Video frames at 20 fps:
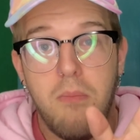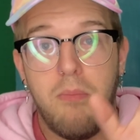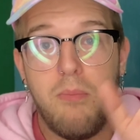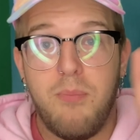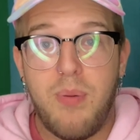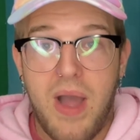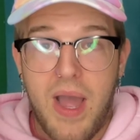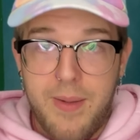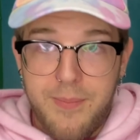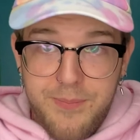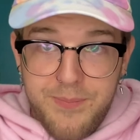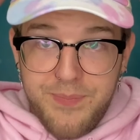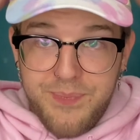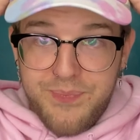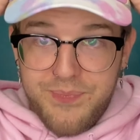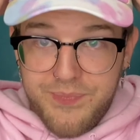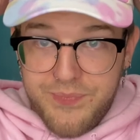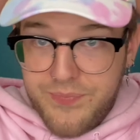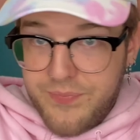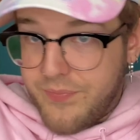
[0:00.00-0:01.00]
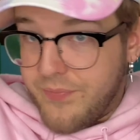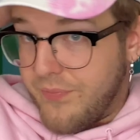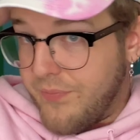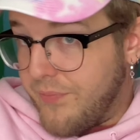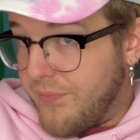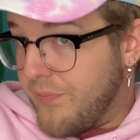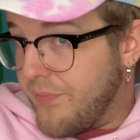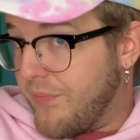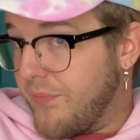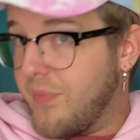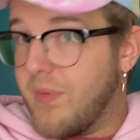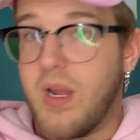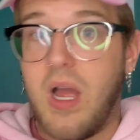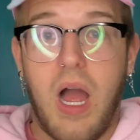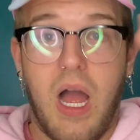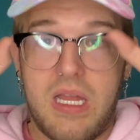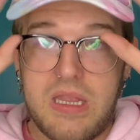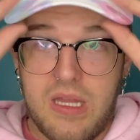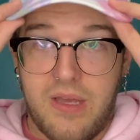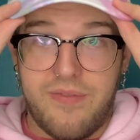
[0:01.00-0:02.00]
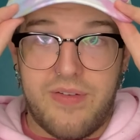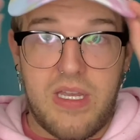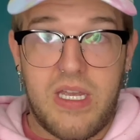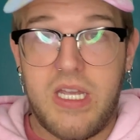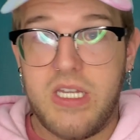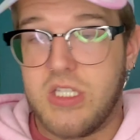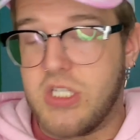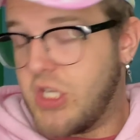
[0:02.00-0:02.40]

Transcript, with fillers: but I love it. It's